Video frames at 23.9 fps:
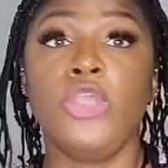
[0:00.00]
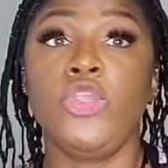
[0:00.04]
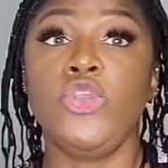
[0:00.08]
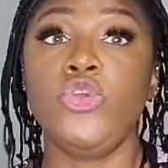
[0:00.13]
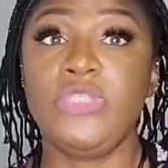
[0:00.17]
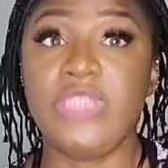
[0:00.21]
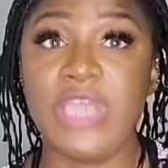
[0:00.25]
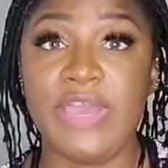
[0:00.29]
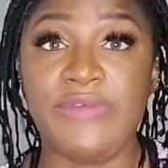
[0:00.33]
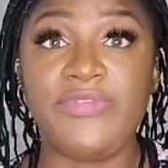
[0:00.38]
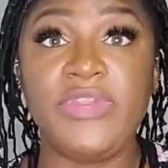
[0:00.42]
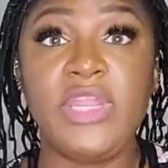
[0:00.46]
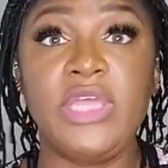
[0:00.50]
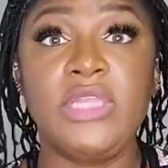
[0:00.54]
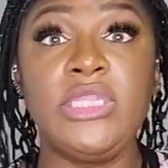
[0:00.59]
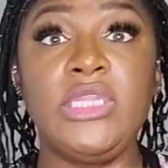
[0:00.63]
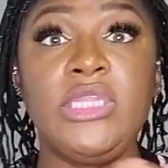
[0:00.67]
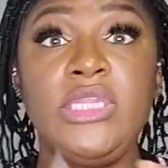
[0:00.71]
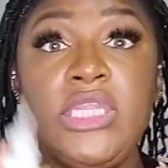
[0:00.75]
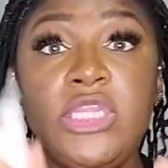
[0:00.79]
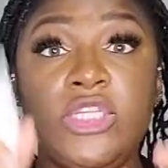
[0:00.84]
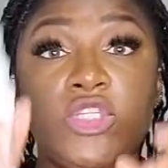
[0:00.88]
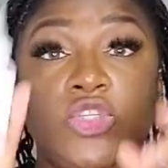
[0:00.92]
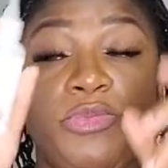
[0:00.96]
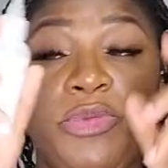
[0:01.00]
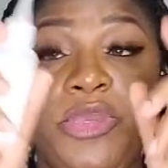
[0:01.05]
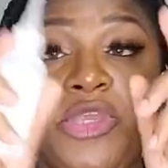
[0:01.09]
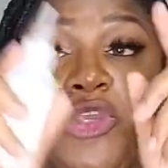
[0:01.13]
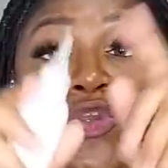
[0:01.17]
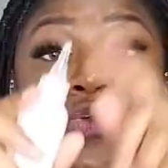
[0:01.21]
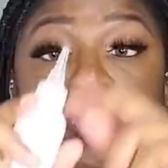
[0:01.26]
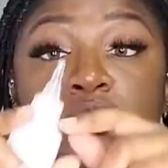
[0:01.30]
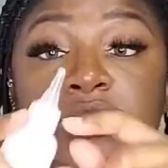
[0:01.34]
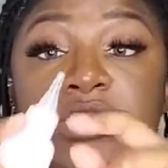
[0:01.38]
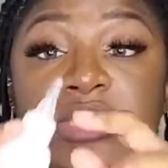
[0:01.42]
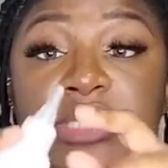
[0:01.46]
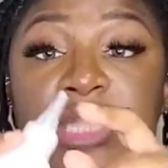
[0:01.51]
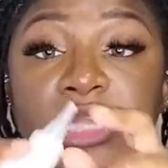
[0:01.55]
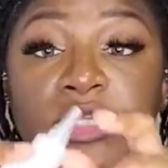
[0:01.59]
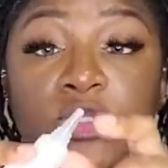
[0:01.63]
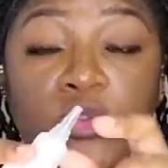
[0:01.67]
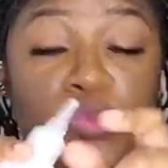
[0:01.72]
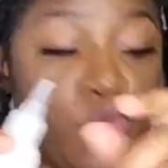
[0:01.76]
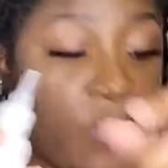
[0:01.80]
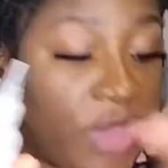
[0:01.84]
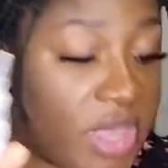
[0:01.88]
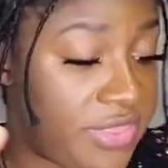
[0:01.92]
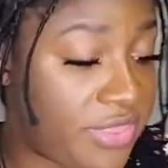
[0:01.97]
You definitely need to be using
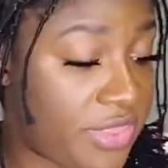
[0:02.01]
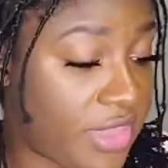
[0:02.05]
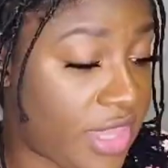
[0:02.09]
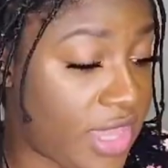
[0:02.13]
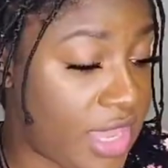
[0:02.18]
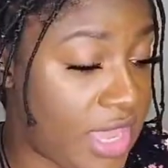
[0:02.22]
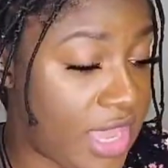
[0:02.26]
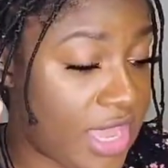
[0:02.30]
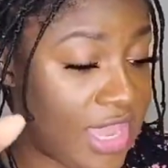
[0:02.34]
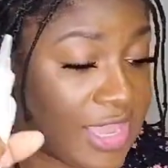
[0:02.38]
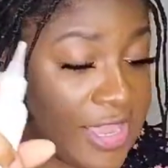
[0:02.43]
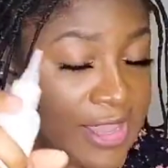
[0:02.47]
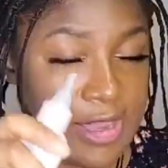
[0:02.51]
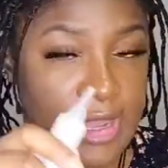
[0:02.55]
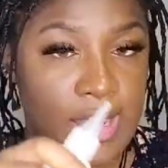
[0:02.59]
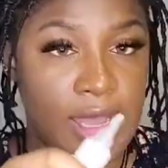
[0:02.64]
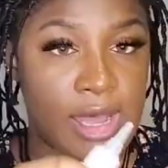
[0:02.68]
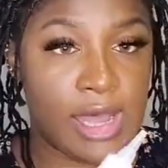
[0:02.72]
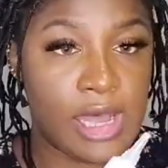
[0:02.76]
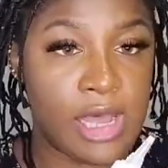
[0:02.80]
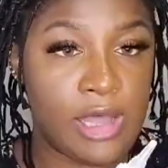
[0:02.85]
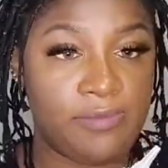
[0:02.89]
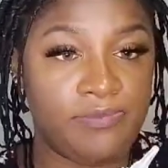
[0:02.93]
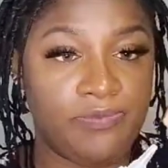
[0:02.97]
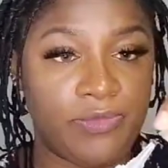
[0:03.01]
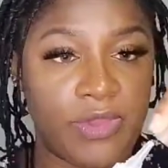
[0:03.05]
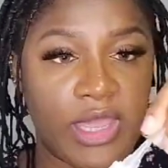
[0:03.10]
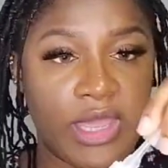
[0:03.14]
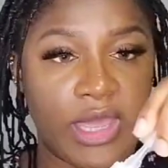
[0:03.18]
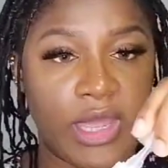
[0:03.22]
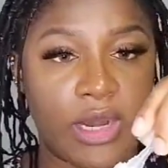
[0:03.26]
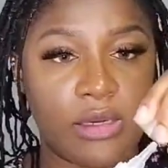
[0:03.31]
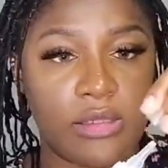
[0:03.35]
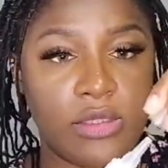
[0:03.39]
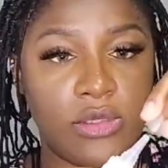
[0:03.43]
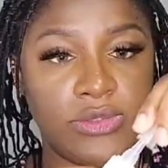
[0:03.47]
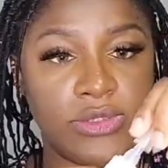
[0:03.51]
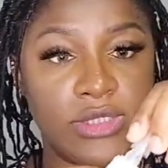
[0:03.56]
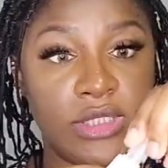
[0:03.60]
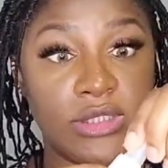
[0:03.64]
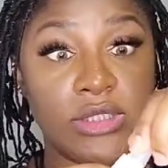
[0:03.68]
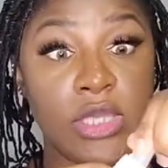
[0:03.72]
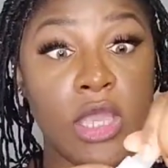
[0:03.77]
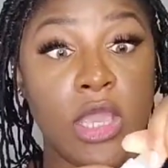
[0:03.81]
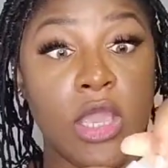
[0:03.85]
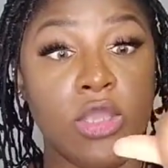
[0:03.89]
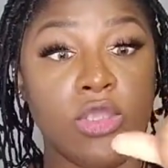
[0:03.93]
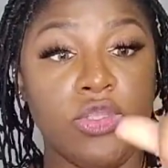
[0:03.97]
it with a, um, I gotta close
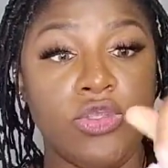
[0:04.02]
this.